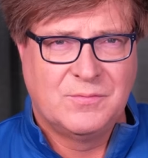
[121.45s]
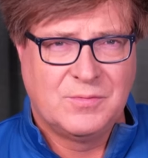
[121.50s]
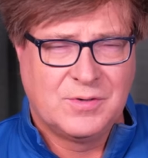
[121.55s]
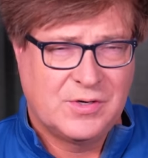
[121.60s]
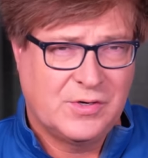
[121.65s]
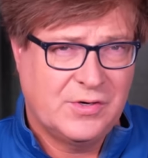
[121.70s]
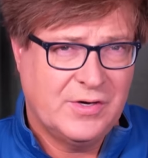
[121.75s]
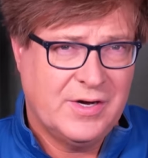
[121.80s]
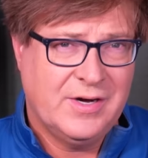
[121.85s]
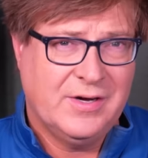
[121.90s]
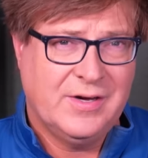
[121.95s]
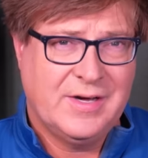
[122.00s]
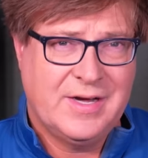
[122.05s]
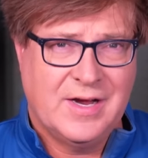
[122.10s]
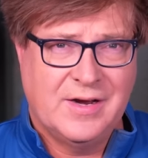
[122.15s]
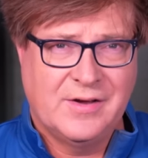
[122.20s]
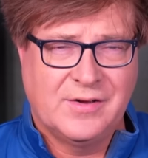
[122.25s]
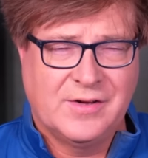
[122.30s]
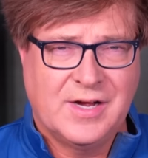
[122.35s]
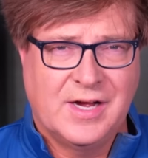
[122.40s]
clearly
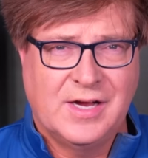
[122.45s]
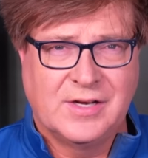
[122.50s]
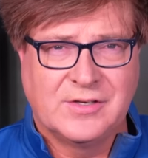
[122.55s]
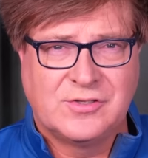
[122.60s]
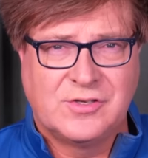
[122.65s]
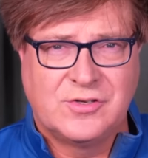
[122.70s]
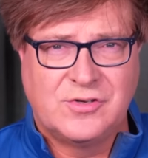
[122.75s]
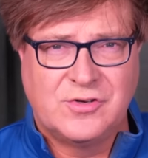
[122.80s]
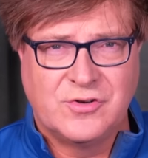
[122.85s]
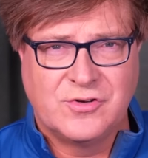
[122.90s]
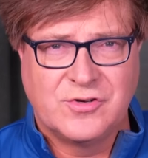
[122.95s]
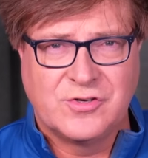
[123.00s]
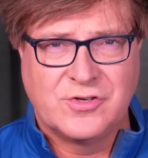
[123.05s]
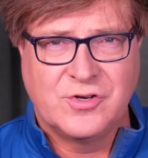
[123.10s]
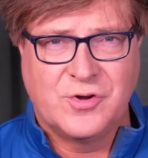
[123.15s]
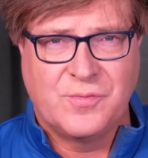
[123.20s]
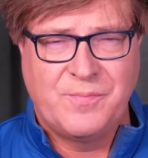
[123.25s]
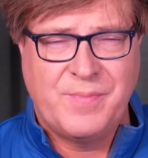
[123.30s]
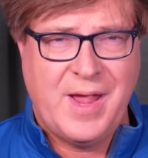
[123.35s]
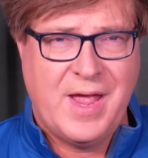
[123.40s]

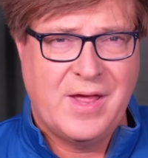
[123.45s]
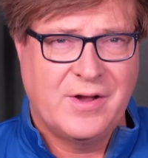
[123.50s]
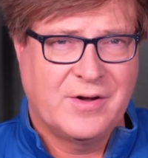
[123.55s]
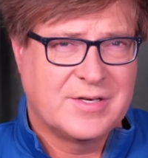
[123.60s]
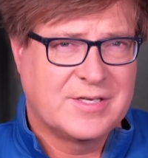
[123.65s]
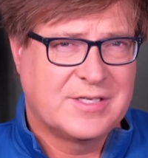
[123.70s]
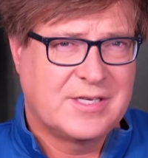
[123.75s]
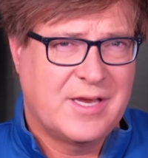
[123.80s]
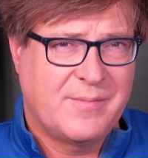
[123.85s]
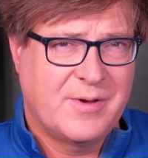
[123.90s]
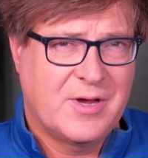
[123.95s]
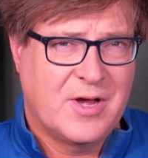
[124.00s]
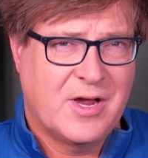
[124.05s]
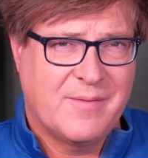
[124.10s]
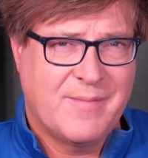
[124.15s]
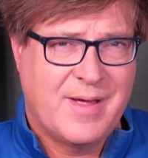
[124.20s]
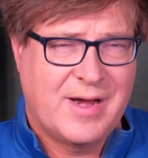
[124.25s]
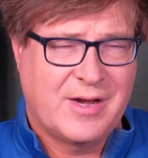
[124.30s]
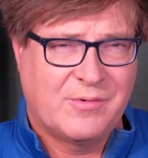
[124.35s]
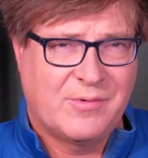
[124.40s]
unconstitutional ban on
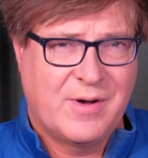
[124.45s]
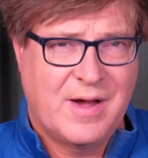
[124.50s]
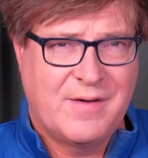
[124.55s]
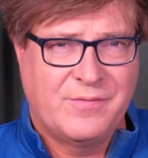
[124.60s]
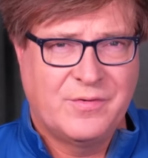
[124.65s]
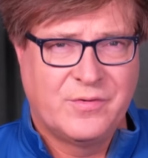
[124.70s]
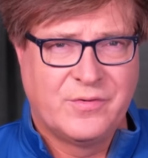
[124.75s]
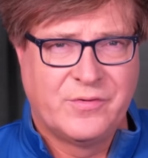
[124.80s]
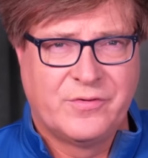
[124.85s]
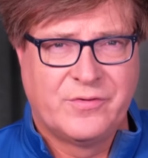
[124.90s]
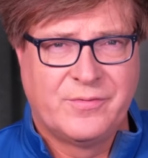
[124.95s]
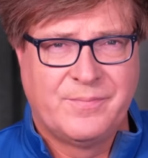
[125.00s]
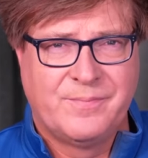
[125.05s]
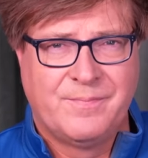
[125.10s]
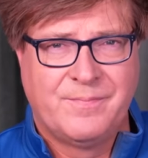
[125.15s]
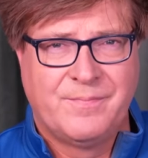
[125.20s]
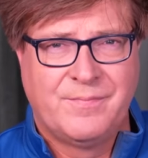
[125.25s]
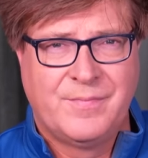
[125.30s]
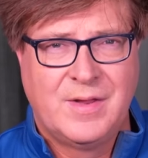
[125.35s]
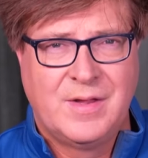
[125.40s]
semi-automatic rifles
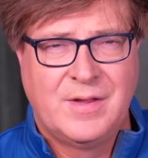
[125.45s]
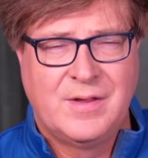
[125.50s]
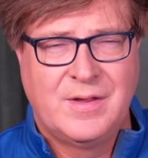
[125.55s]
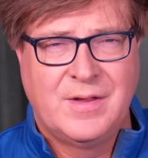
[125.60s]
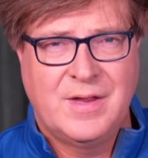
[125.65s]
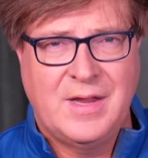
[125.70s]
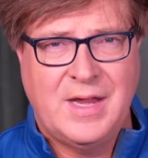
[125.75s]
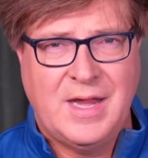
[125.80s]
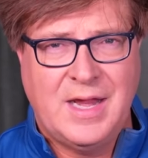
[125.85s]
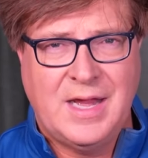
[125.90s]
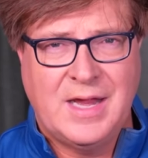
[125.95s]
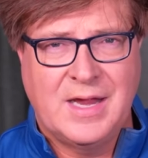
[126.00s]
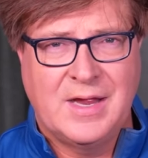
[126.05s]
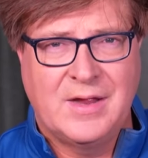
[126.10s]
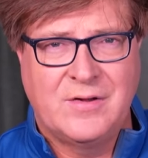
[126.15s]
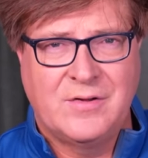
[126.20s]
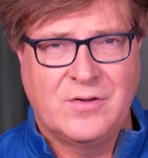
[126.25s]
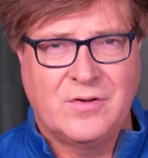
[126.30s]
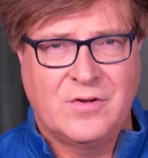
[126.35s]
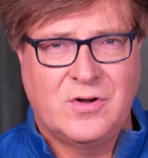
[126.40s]

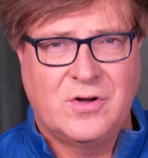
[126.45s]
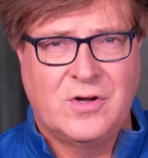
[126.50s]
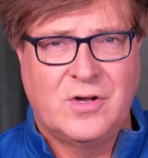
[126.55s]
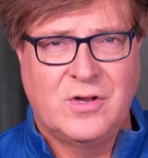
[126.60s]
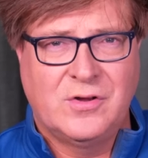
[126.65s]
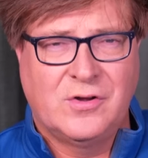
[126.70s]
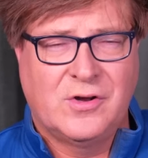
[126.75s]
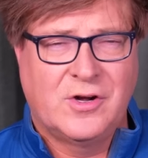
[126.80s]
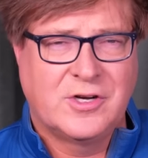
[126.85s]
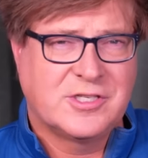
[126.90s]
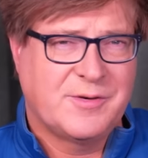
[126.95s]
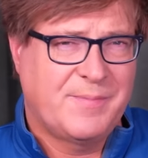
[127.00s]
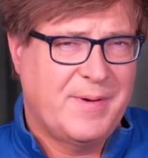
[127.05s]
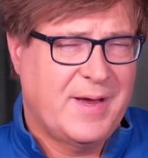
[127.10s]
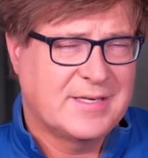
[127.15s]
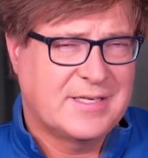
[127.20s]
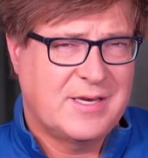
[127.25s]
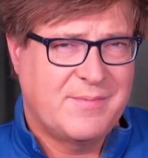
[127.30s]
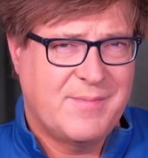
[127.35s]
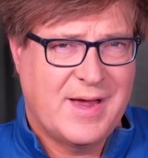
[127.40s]
and on
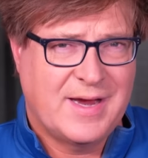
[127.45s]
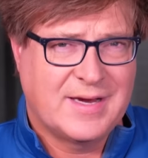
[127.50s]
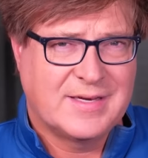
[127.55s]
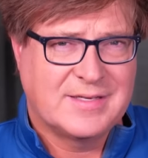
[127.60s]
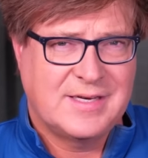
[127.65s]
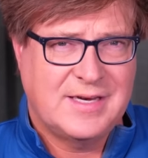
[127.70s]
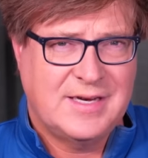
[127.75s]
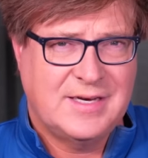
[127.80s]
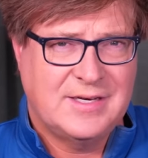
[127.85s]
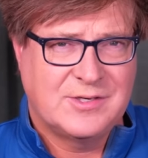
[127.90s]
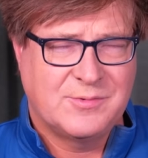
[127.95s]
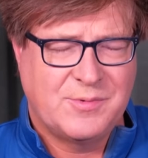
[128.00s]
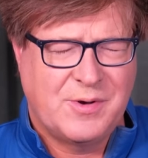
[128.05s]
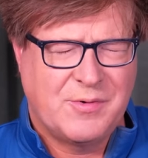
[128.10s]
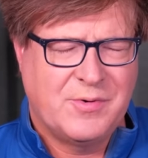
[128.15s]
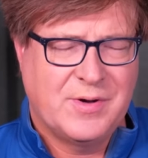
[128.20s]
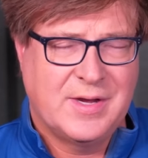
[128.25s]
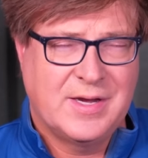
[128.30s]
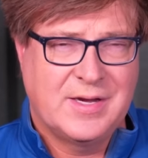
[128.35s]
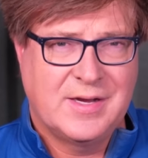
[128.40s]
large-capacity magazines. We
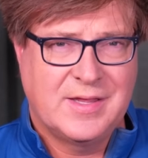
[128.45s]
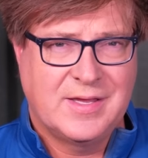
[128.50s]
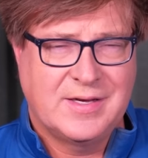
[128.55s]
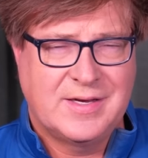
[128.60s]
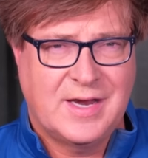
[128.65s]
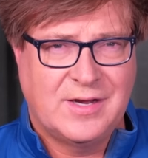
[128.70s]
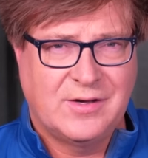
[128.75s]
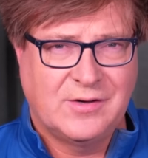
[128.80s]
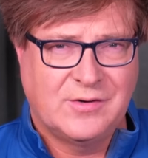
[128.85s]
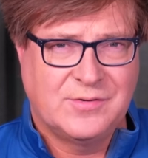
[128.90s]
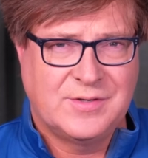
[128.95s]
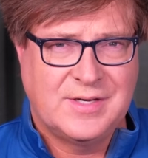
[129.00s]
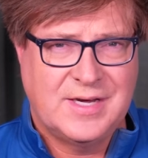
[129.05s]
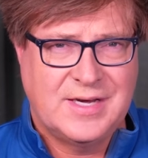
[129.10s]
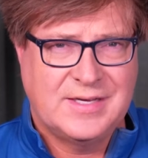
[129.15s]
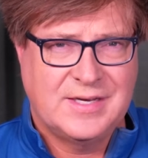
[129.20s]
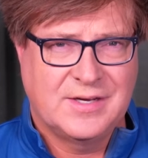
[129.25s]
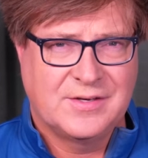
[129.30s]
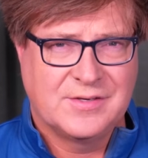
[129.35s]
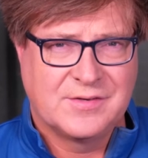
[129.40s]
won't get into the technical
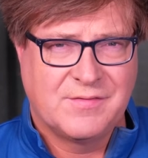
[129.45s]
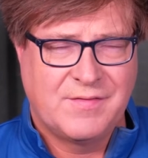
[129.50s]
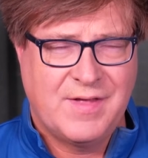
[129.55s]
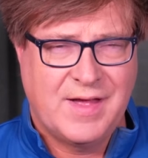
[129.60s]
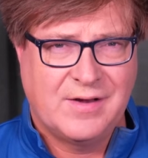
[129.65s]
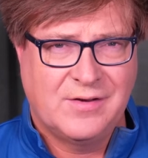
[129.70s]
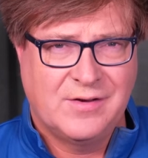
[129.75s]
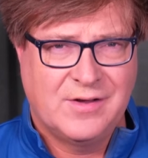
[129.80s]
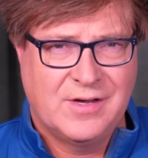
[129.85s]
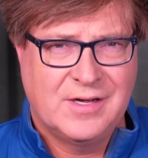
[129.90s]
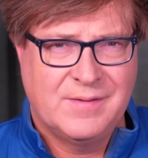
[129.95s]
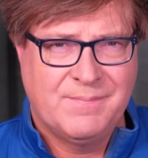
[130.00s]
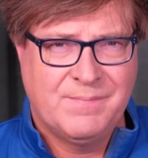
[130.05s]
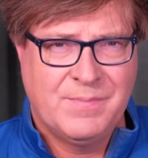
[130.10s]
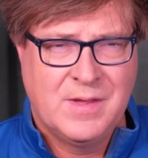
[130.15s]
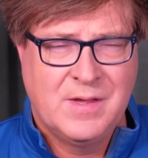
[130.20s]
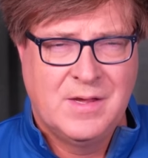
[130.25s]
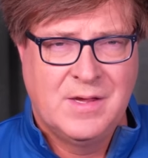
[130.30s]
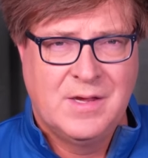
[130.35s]
details of that law,